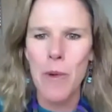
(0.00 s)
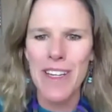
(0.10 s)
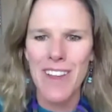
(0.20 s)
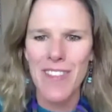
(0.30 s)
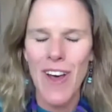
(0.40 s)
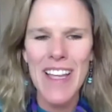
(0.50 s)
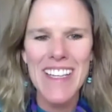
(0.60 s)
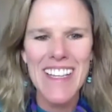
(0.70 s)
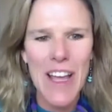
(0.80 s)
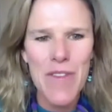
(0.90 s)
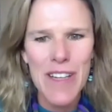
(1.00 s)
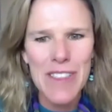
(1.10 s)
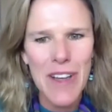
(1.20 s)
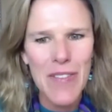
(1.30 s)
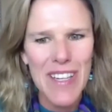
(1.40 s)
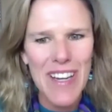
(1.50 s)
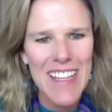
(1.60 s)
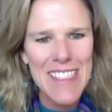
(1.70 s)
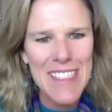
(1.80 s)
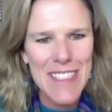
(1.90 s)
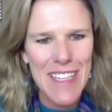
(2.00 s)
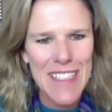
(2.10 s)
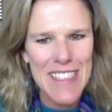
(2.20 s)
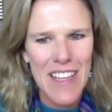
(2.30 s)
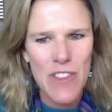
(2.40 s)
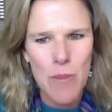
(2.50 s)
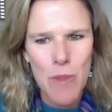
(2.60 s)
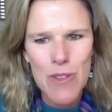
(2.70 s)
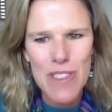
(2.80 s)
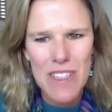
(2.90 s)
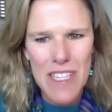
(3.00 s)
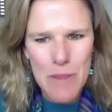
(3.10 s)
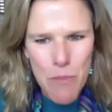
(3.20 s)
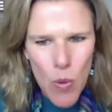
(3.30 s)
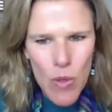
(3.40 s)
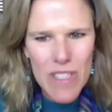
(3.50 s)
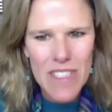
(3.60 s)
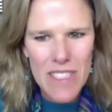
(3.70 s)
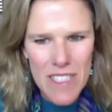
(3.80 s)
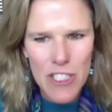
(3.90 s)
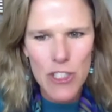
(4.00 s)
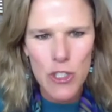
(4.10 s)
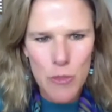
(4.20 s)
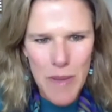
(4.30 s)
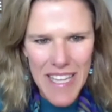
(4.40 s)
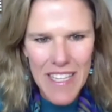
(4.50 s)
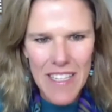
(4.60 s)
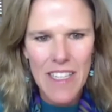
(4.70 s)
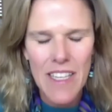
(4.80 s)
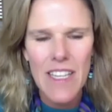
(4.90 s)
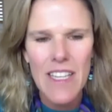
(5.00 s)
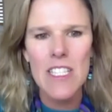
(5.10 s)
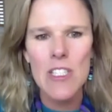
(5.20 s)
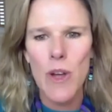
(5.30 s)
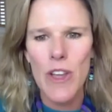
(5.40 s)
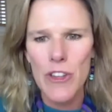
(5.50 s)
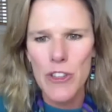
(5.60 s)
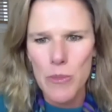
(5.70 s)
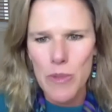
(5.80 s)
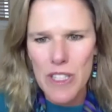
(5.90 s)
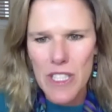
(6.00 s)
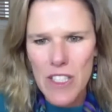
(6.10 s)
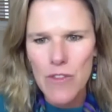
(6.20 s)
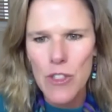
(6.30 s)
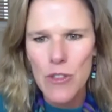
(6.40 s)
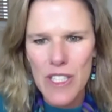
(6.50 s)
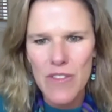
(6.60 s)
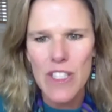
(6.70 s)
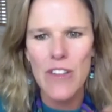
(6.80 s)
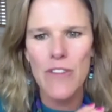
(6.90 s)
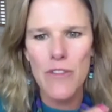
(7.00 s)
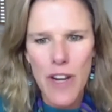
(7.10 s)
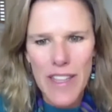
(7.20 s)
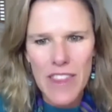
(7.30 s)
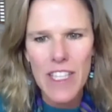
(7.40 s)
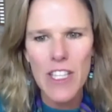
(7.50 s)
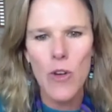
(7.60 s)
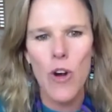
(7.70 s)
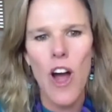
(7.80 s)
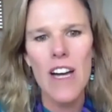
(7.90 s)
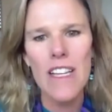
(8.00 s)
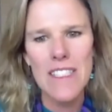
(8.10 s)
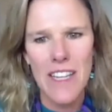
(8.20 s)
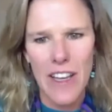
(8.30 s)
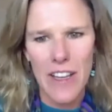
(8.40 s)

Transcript: online and I found out that Einstein said the most important decision you make is whether you believe you live in a friendly or hostile